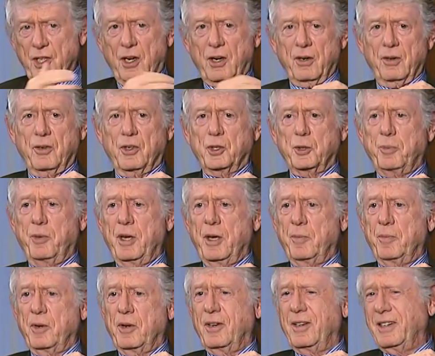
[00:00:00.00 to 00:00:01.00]

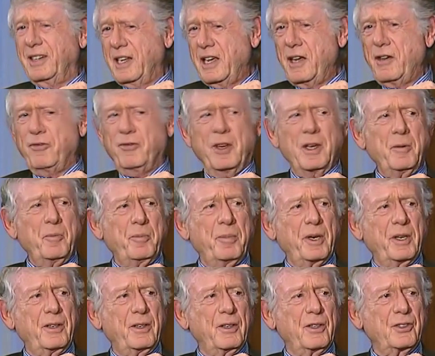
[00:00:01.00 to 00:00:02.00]
congresspeople leaving
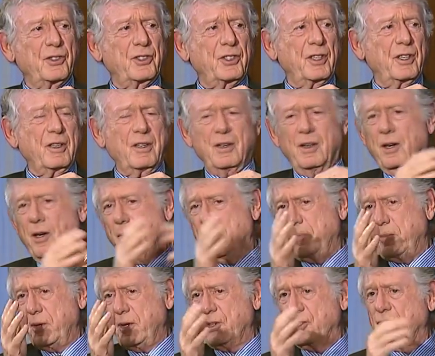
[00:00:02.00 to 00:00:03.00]
because their
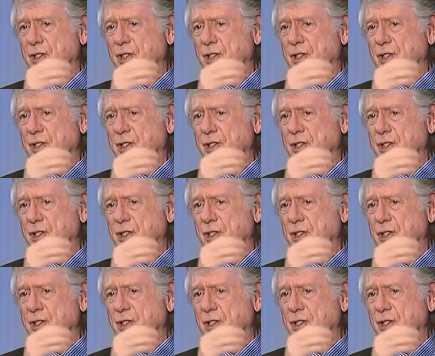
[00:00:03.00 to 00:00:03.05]
Olympia